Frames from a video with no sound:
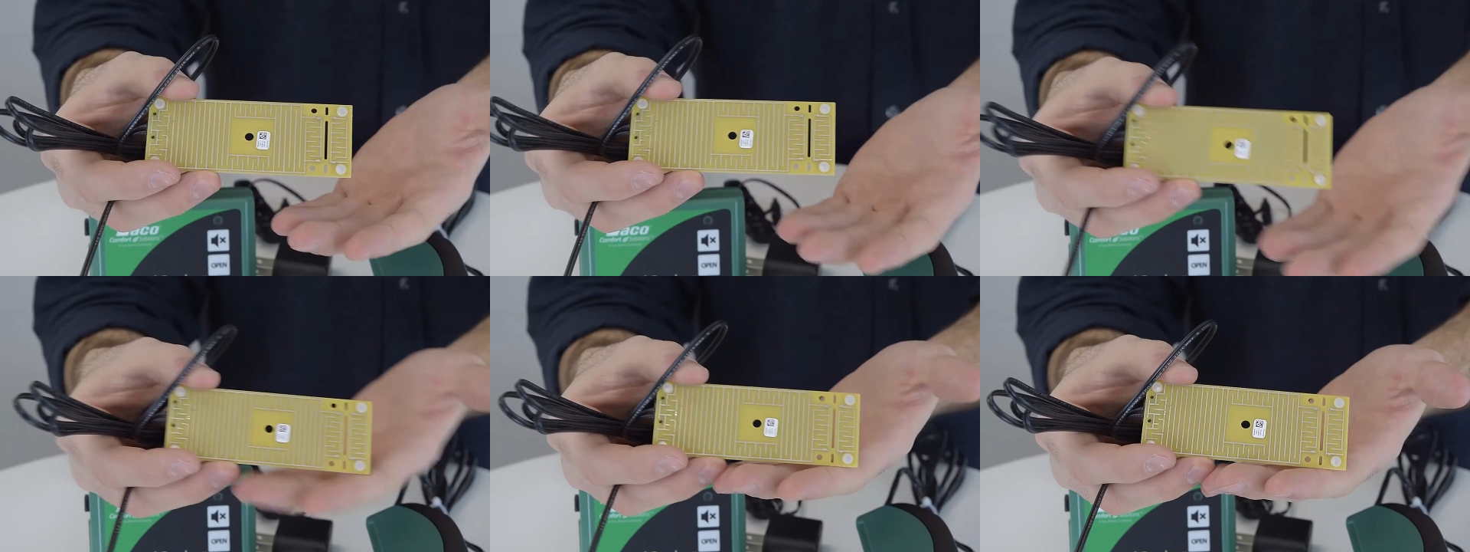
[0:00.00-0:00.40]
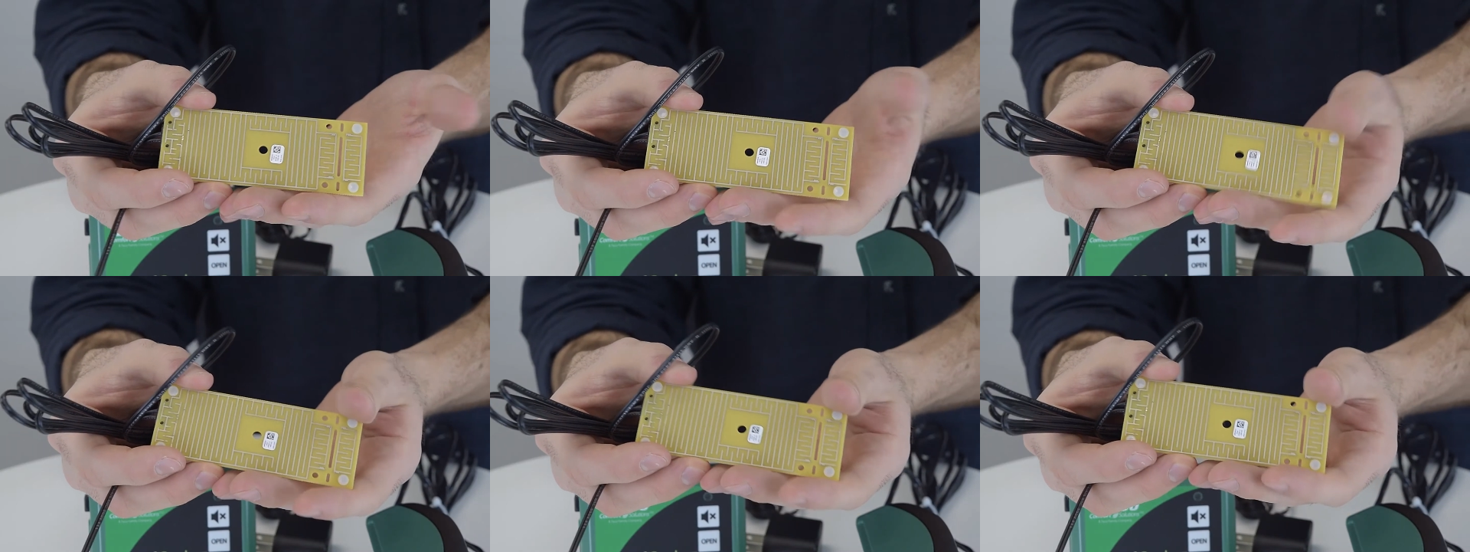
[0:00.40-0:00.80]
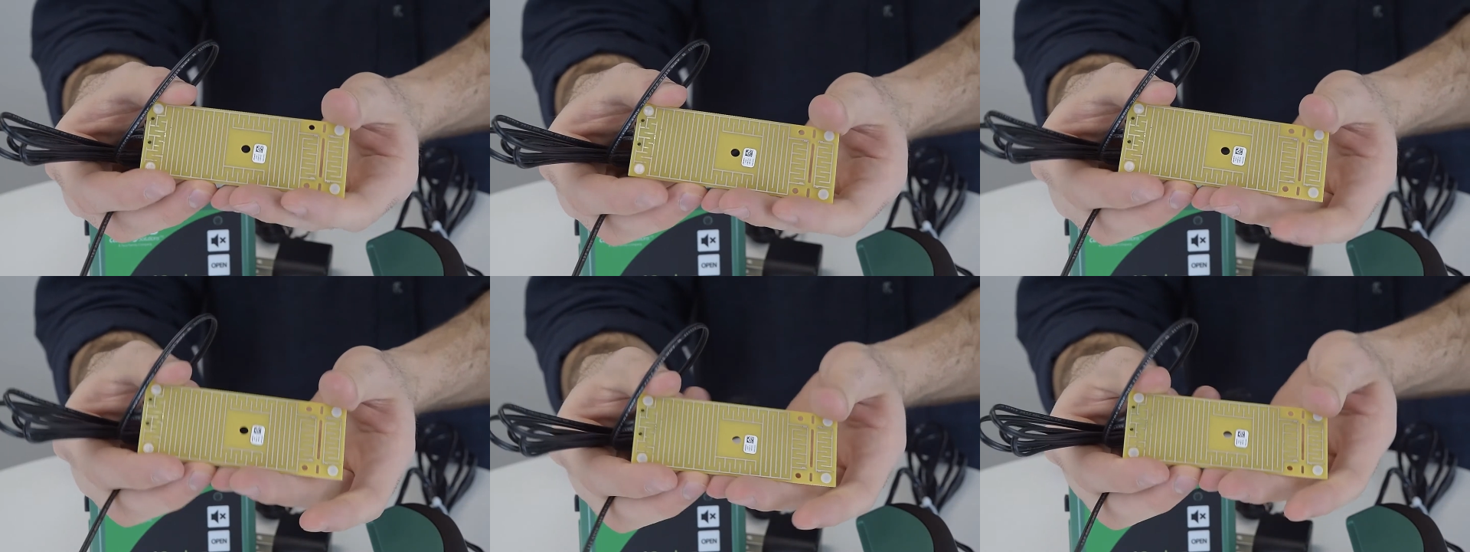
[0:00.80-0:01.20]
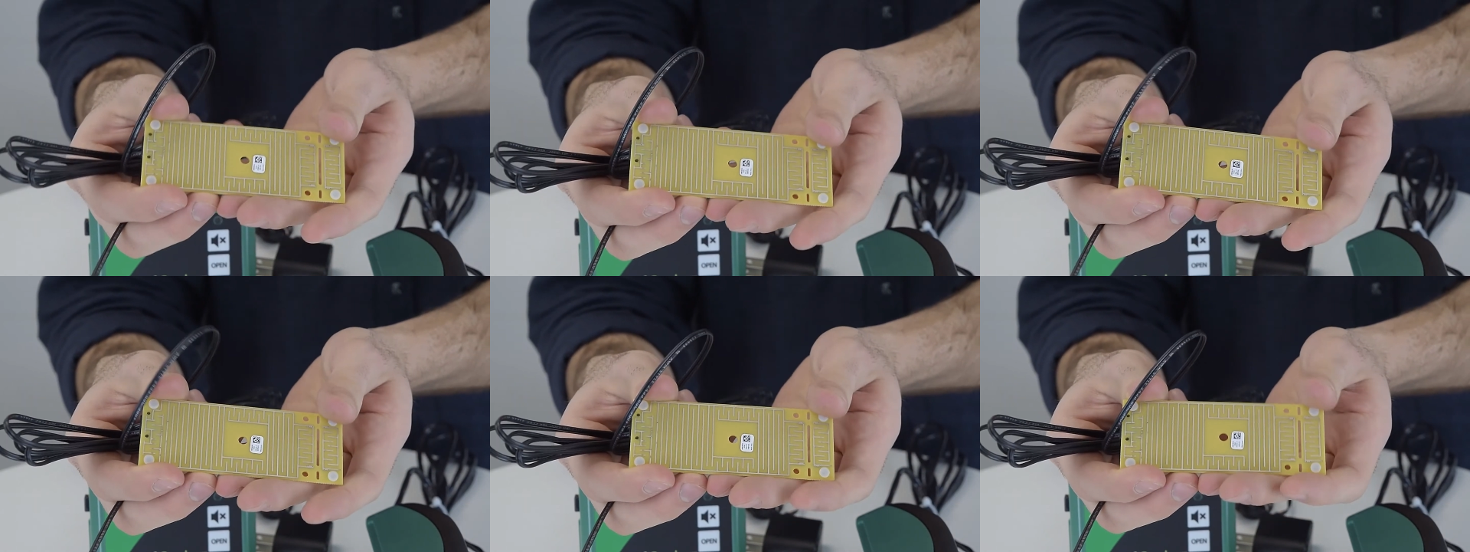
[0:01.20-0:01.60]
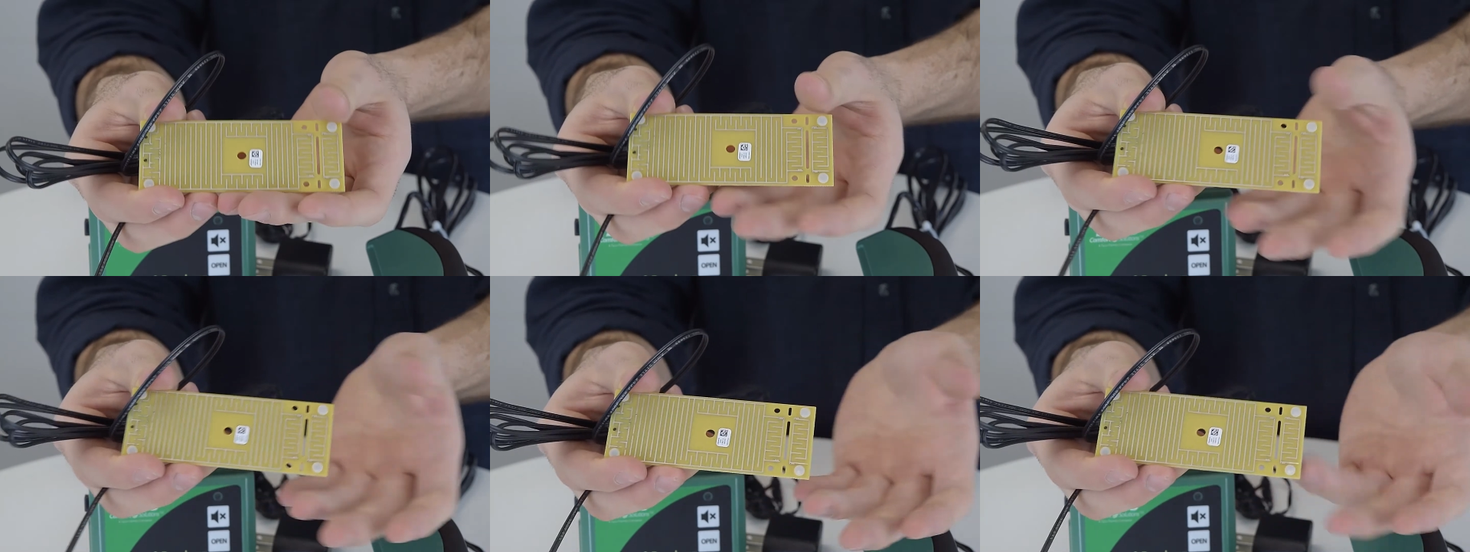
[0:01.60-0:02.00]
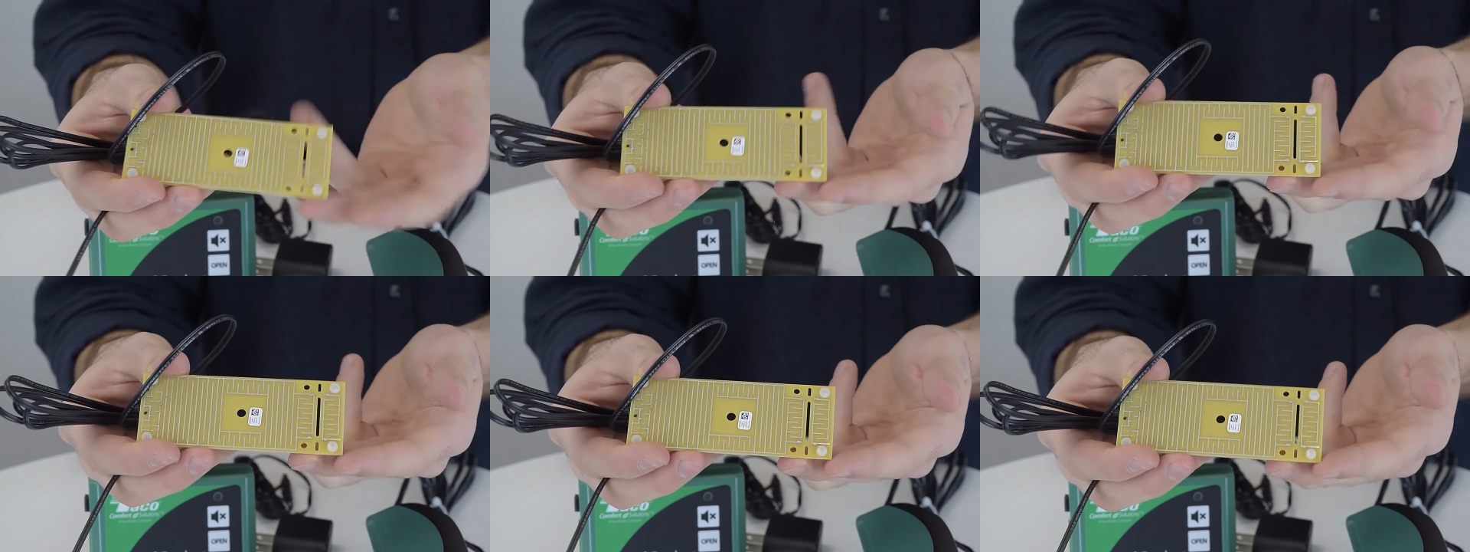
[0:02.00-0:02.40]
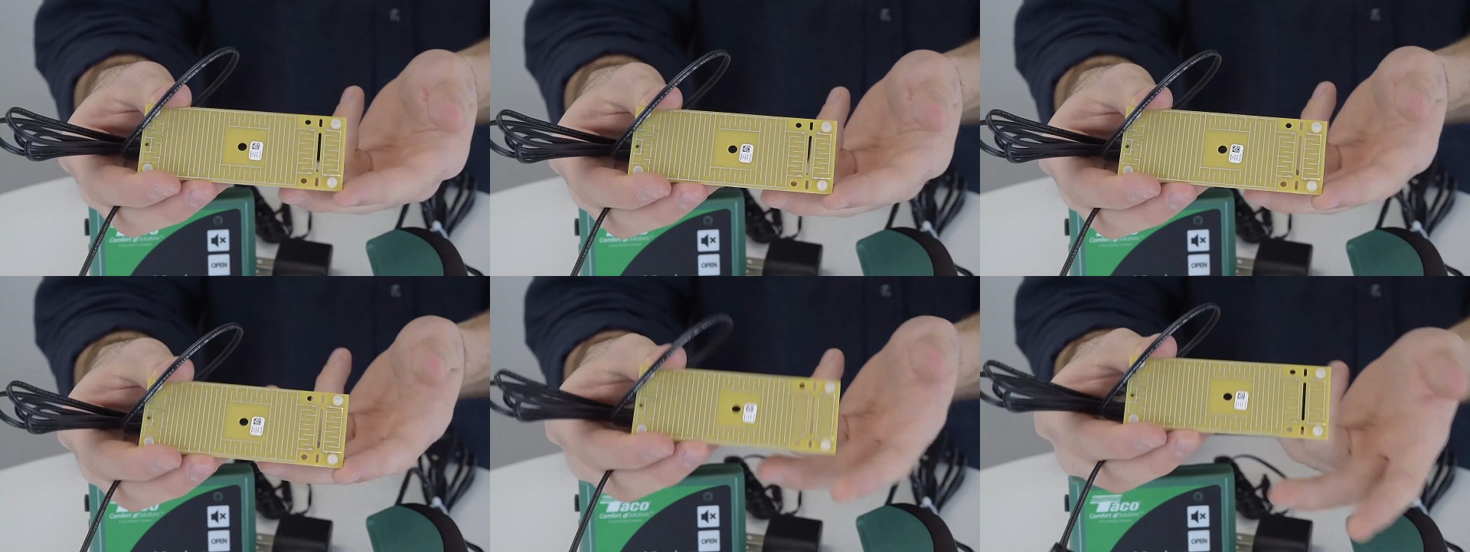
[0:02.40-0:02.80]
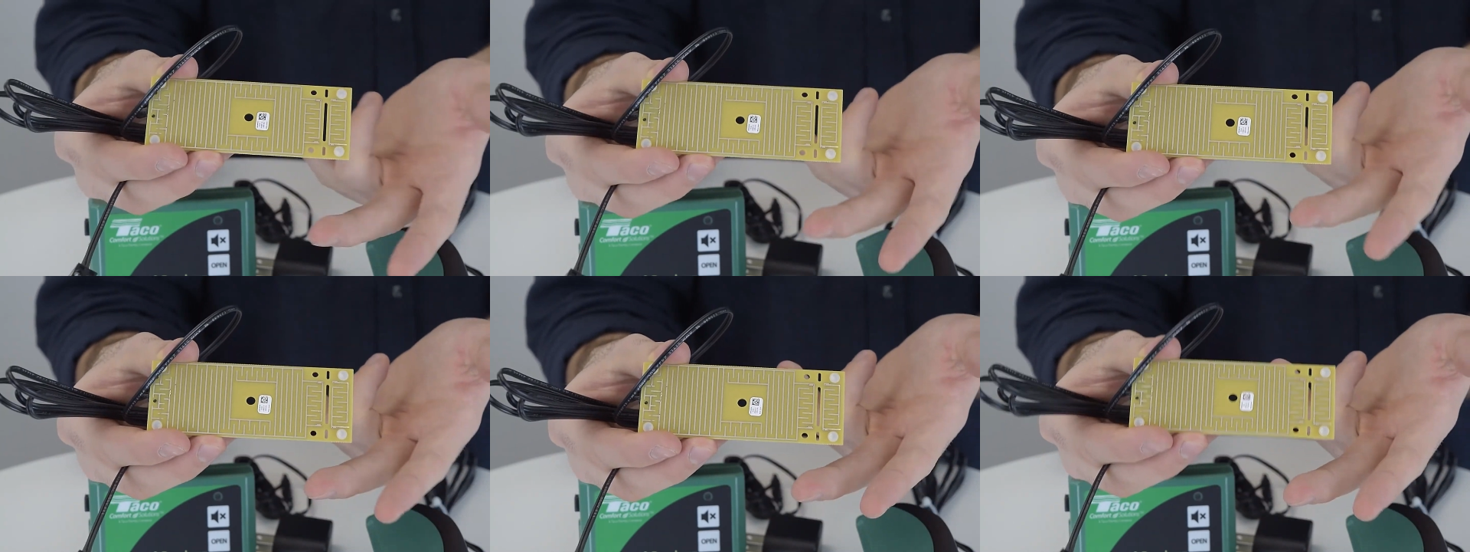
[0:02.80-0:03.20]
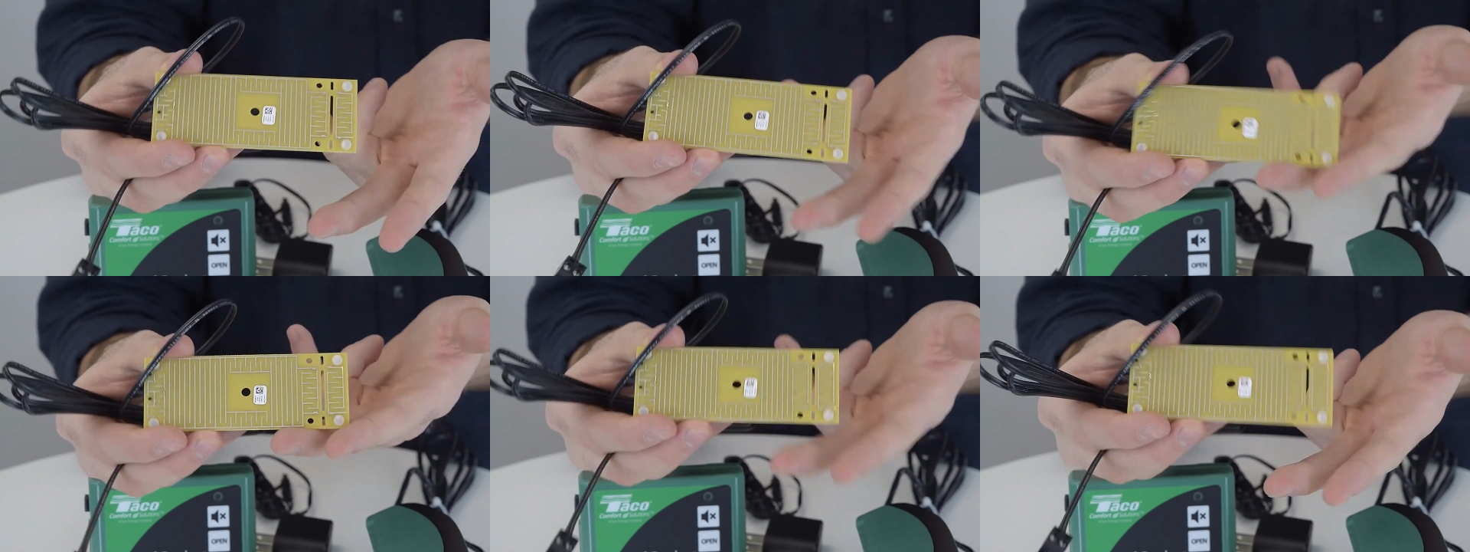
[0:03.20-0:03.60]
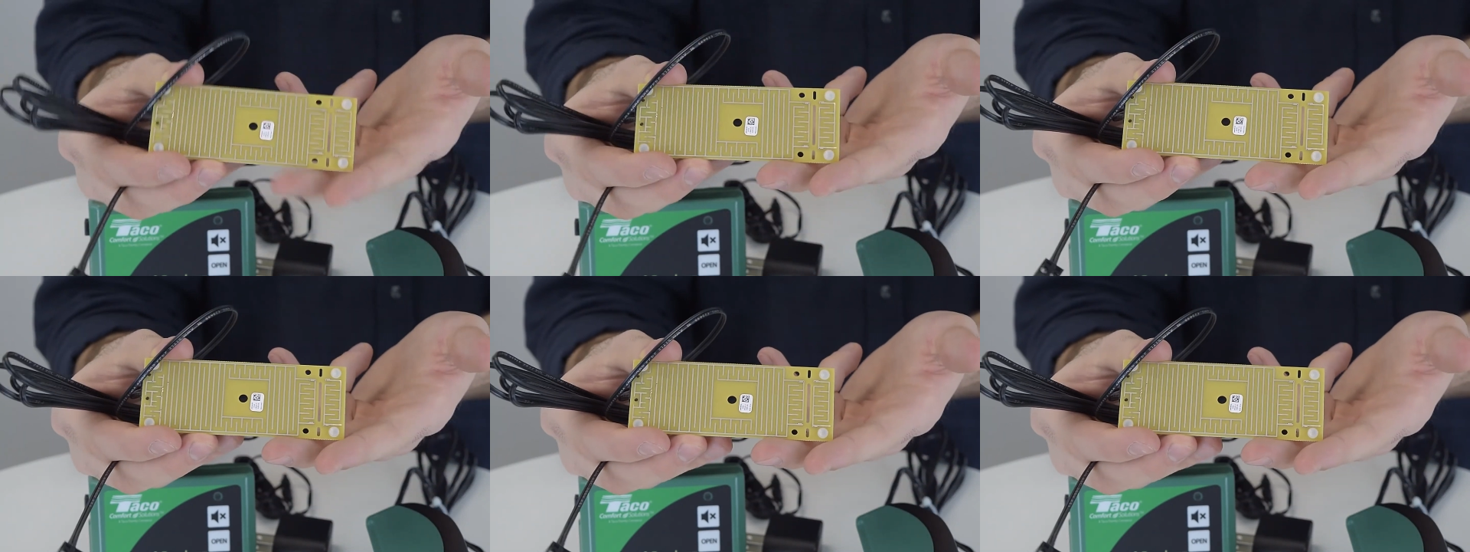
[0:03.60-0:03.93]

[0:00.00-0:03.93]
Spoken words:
[unreadable: no face in view]